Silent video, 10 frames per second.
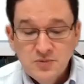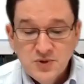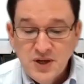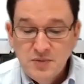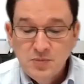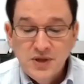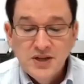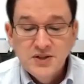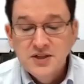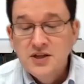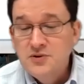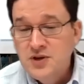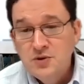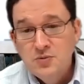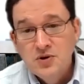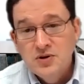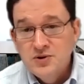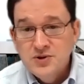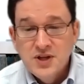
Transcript: same applies to the healthcare workers.